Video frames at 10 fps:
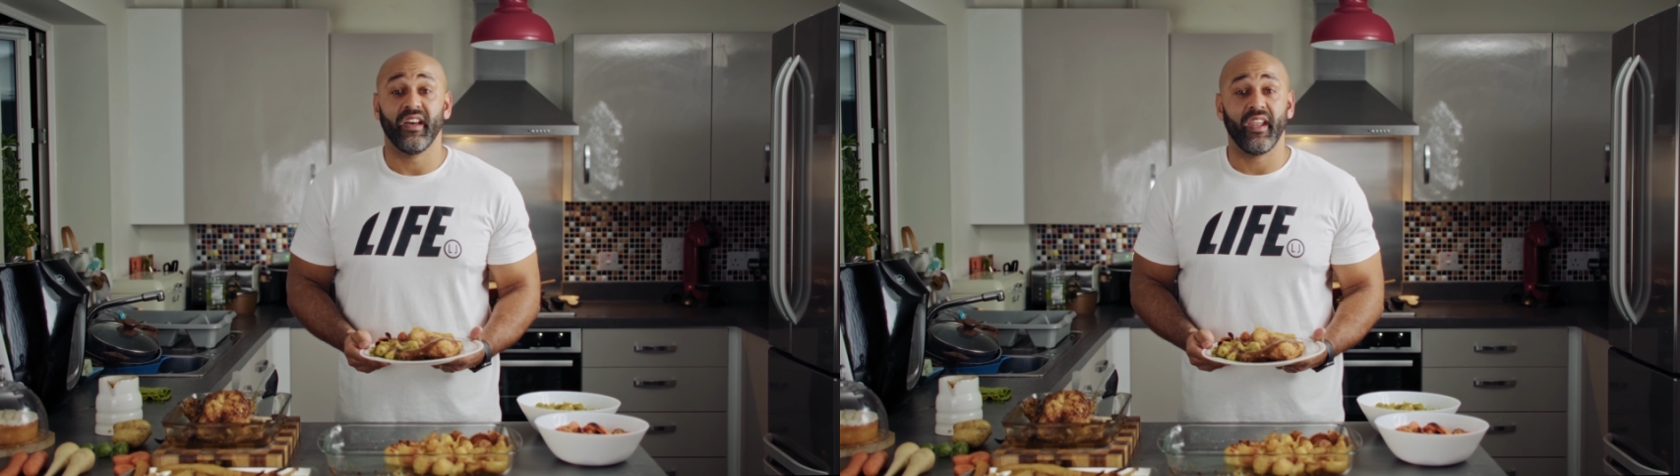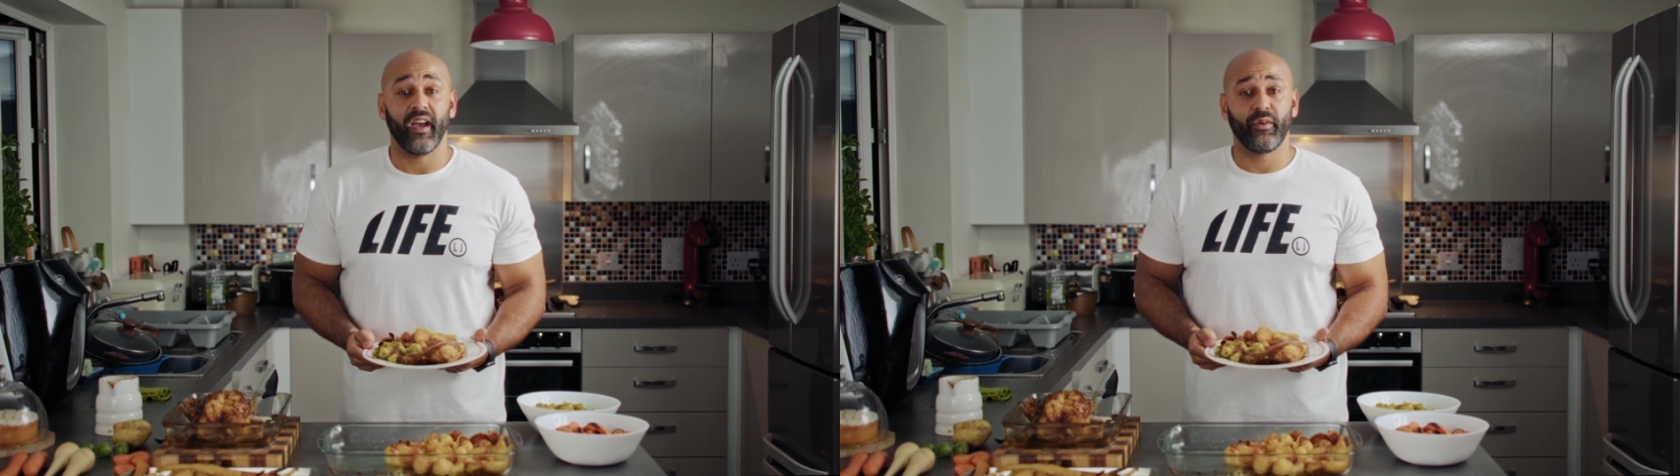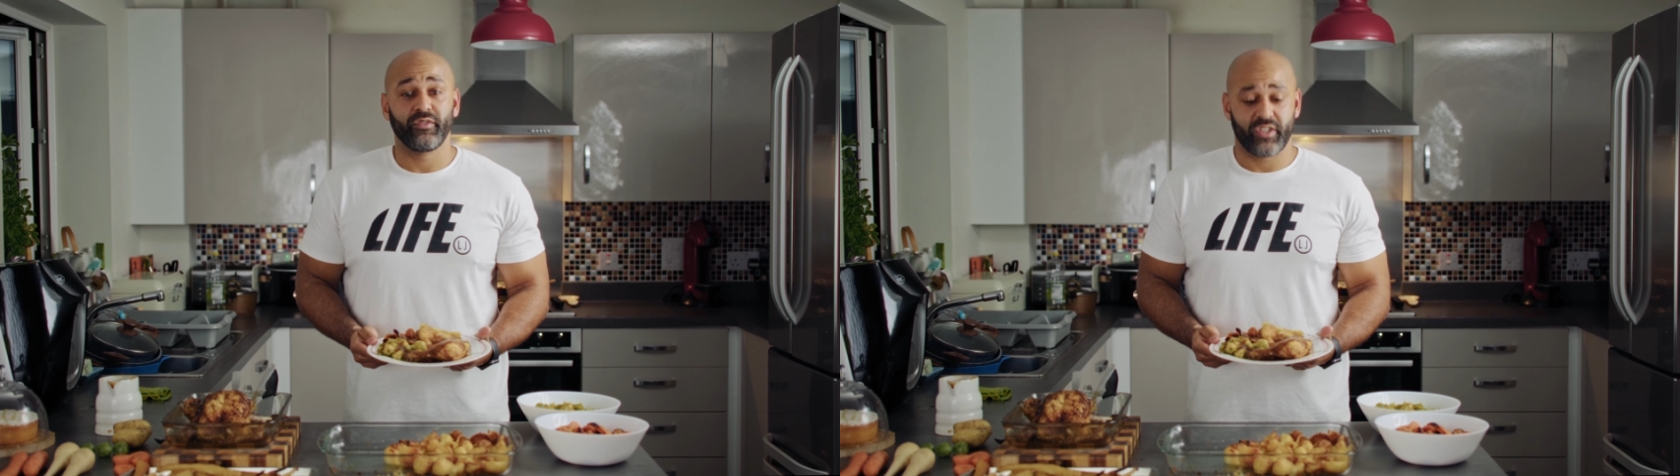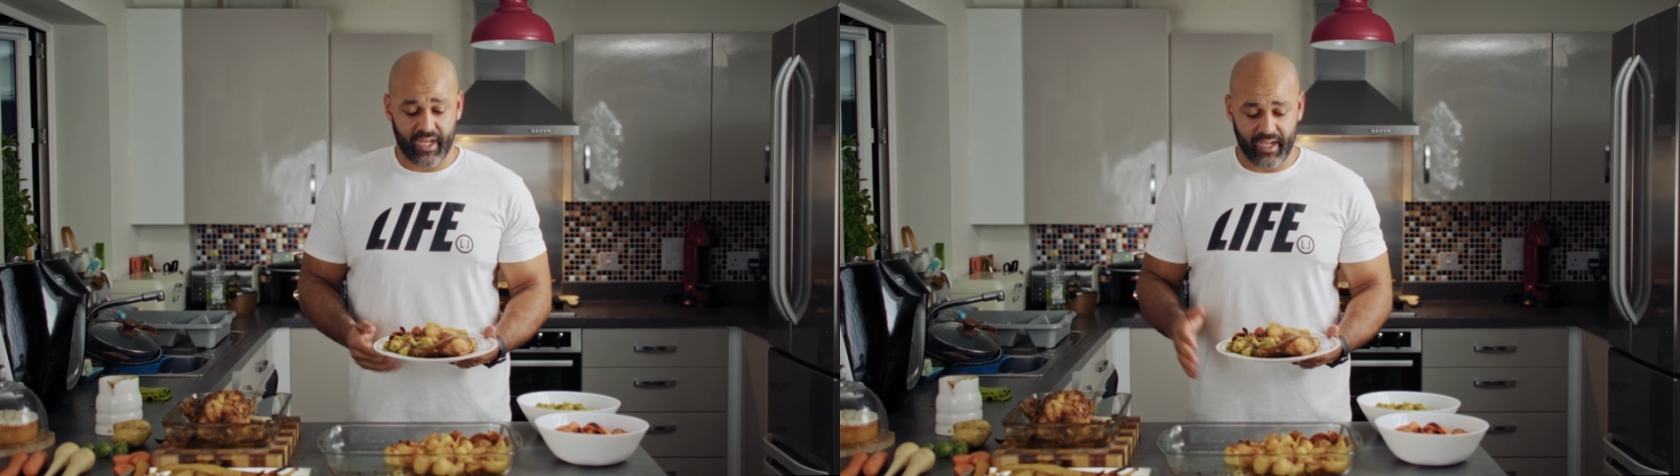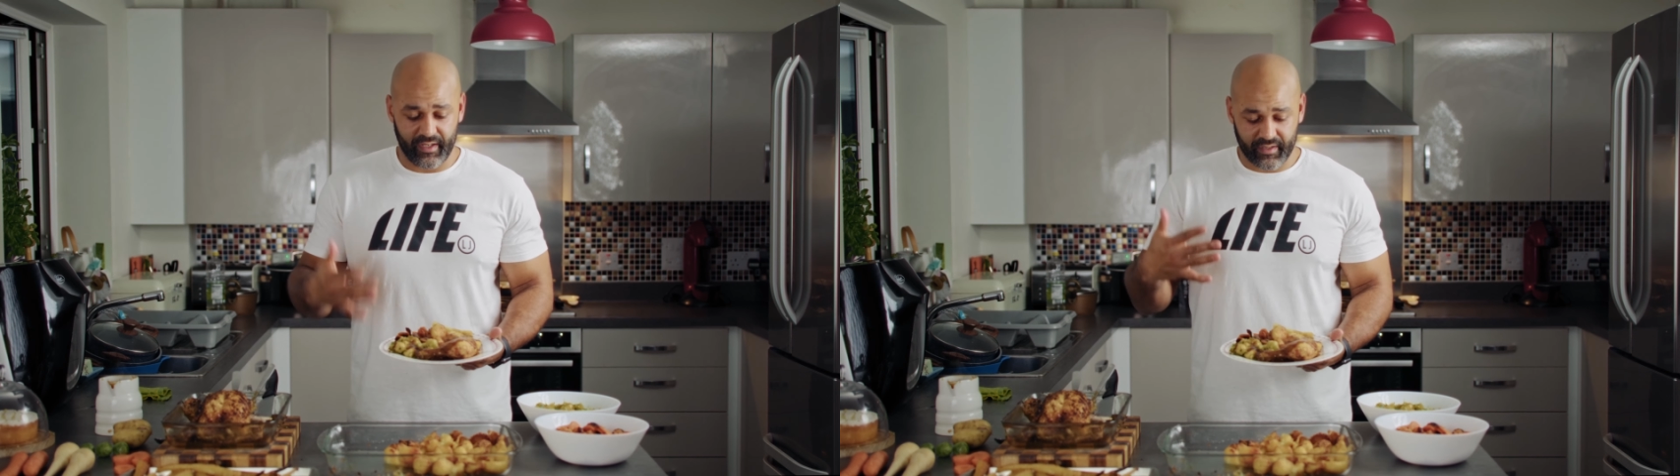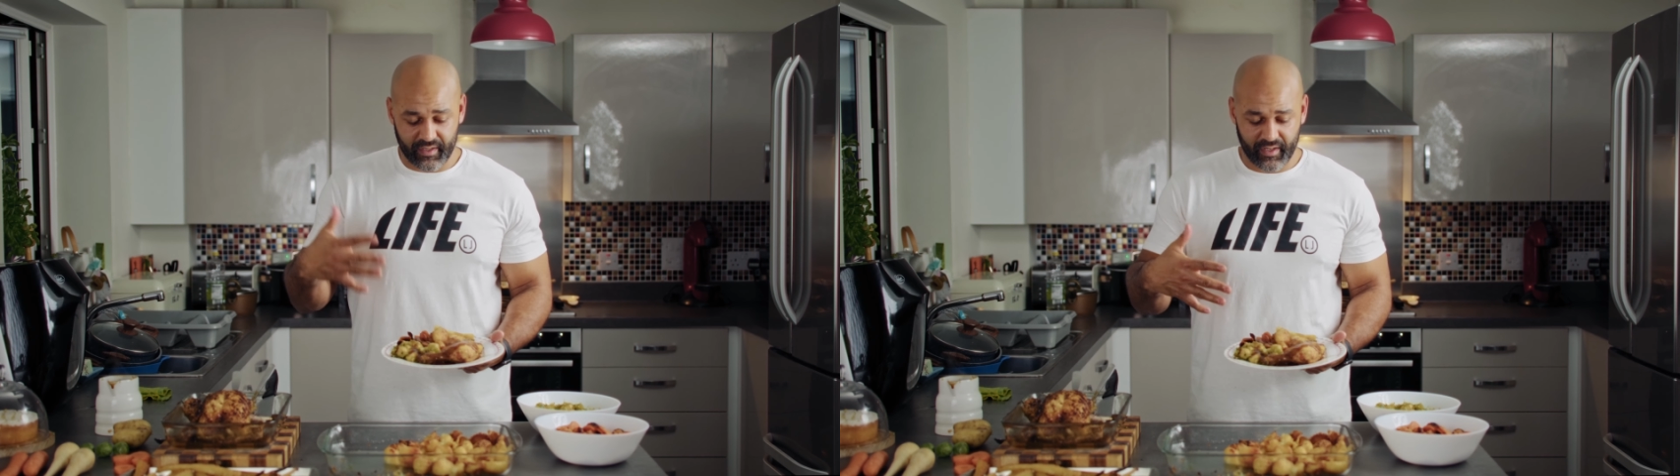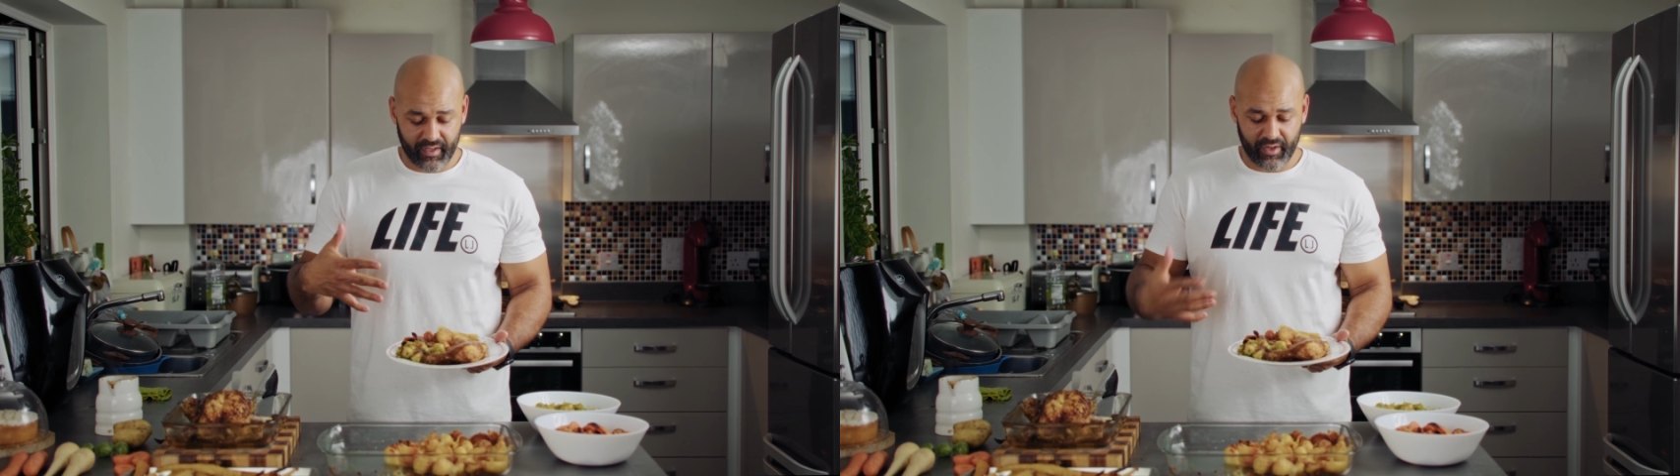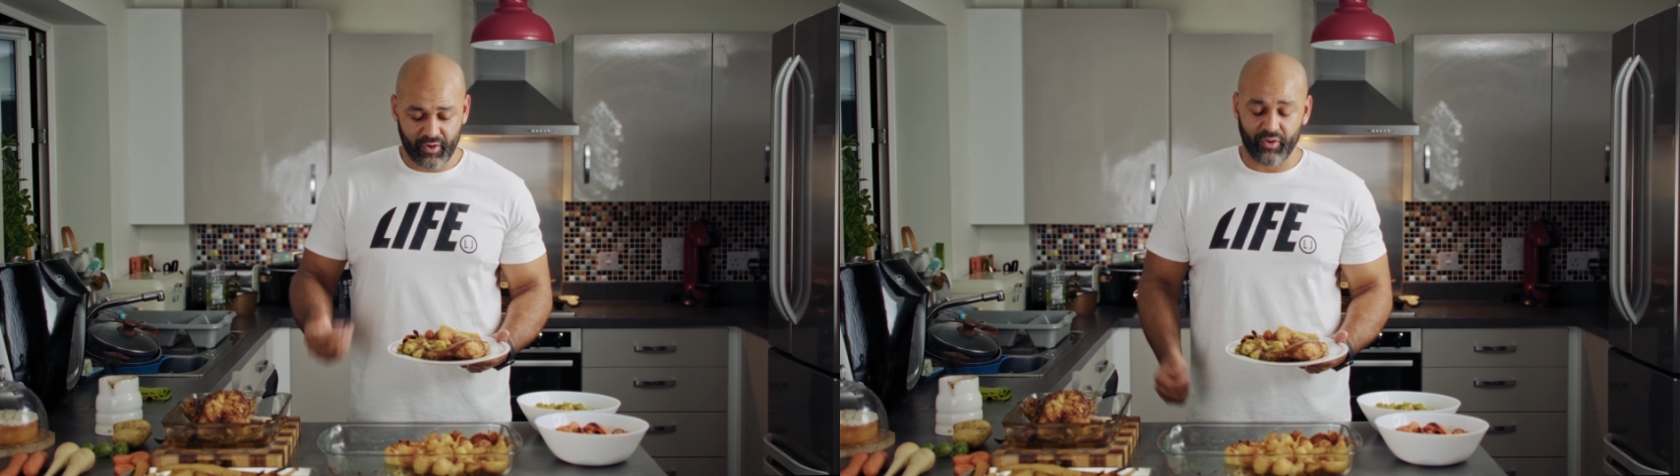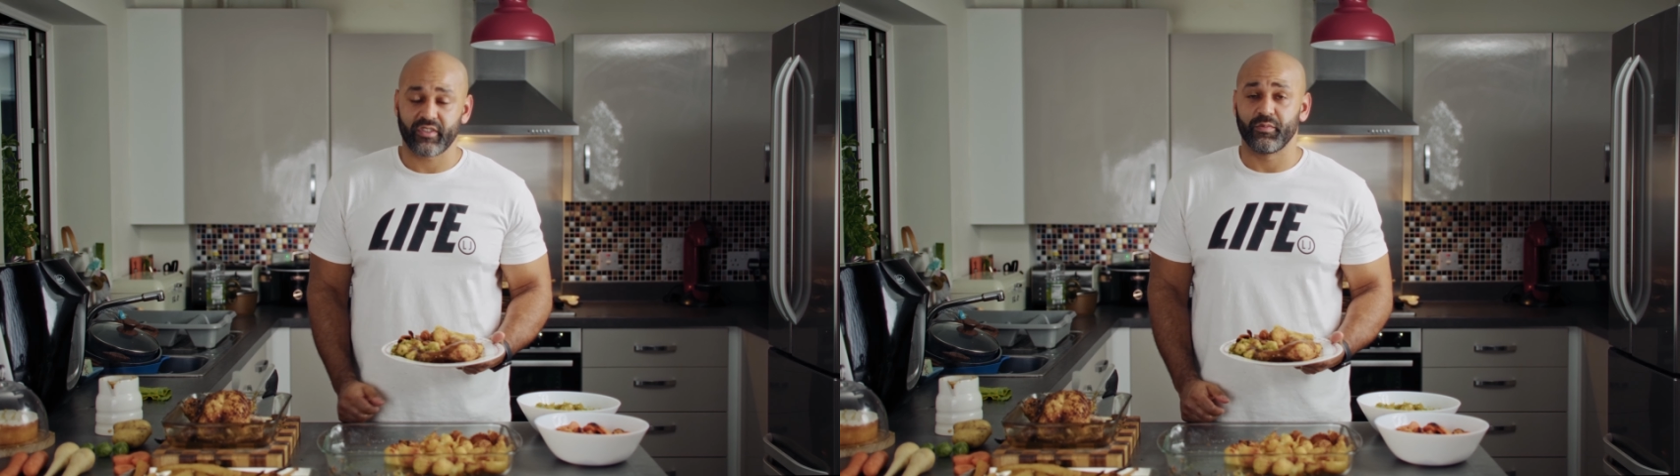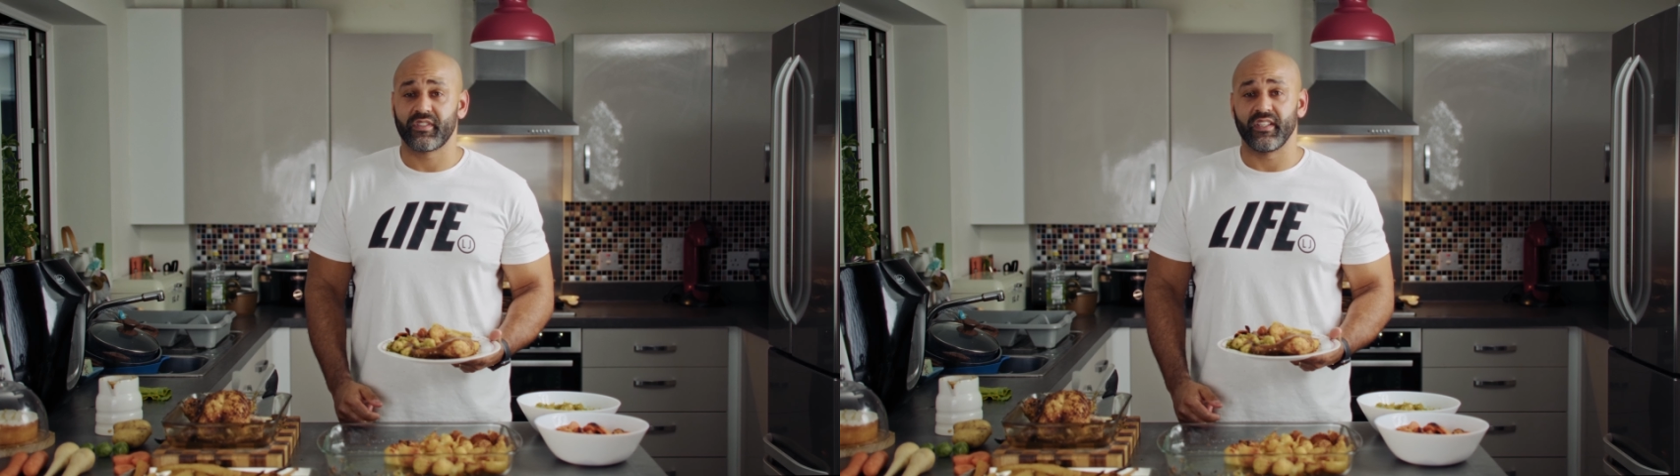an LJ's
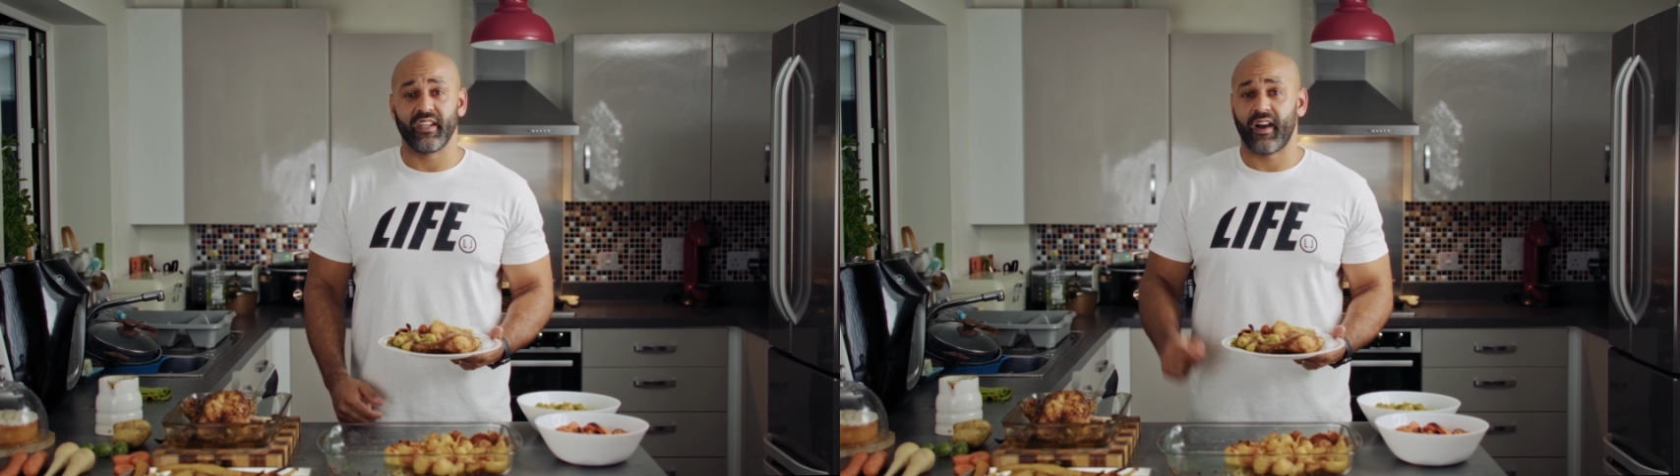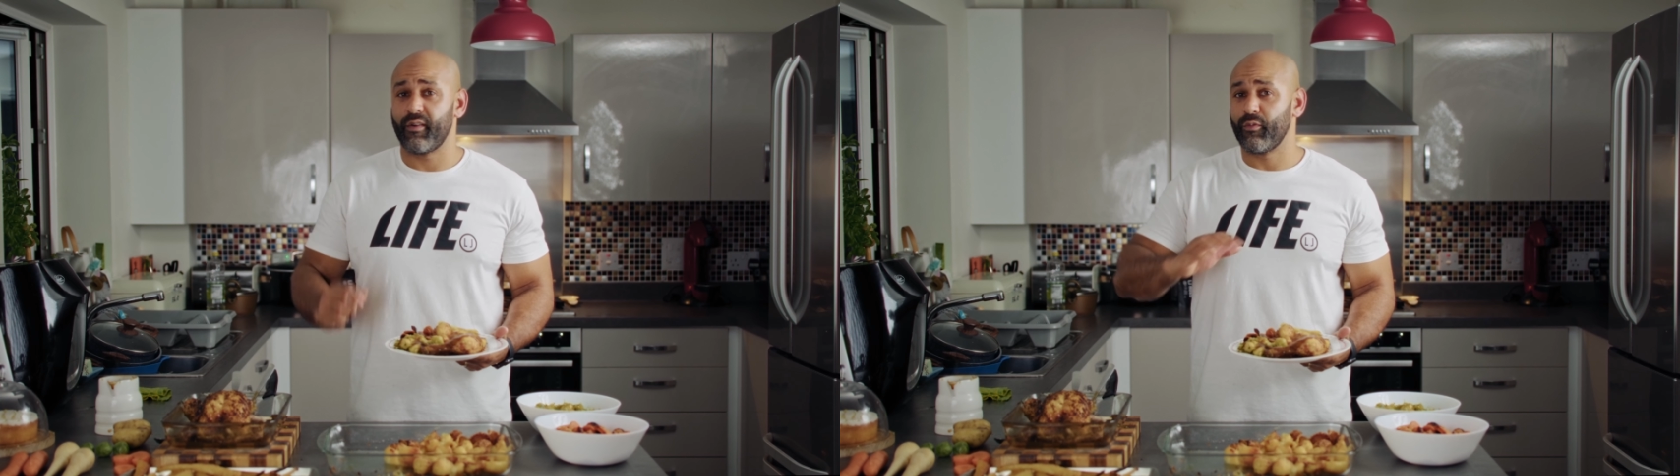Christmas dinner,